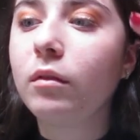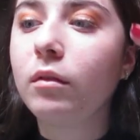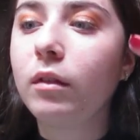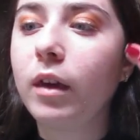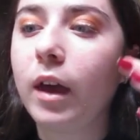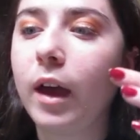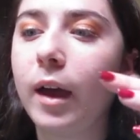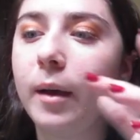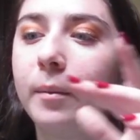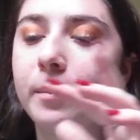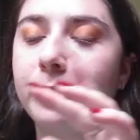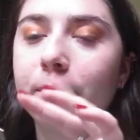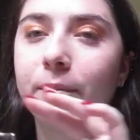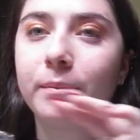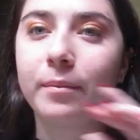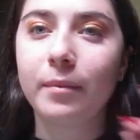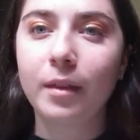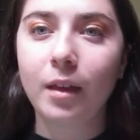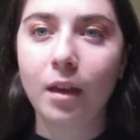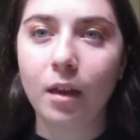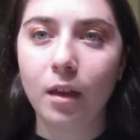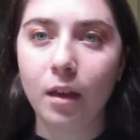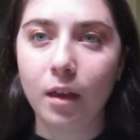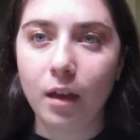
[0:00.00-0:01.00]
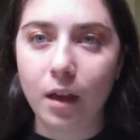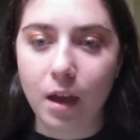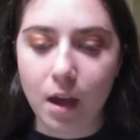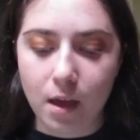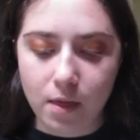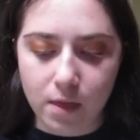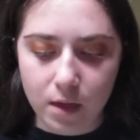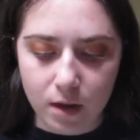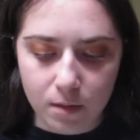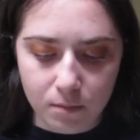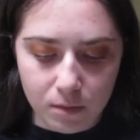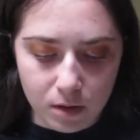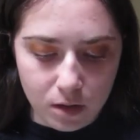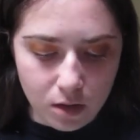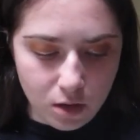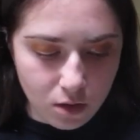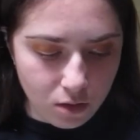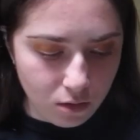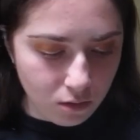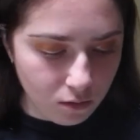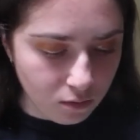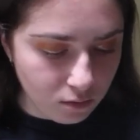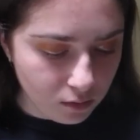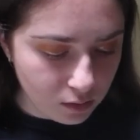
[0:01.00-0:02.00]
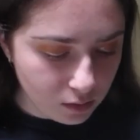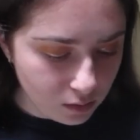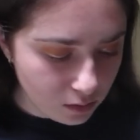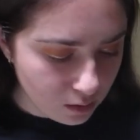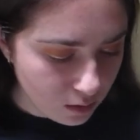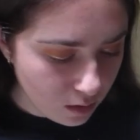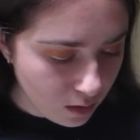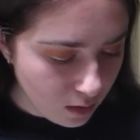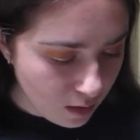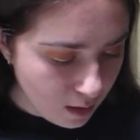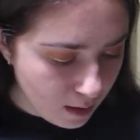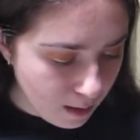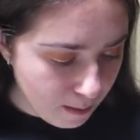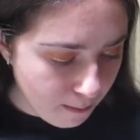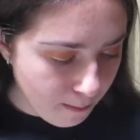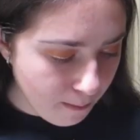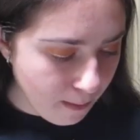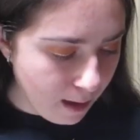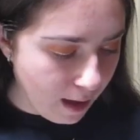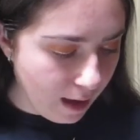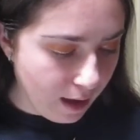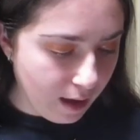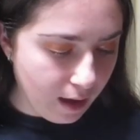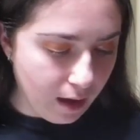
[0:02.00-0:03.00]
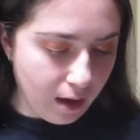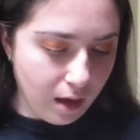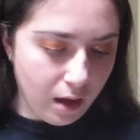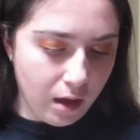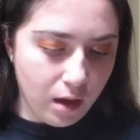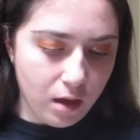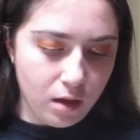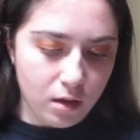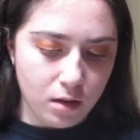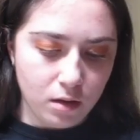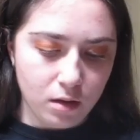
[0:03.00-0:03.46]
Okay, and then I'm gonna use my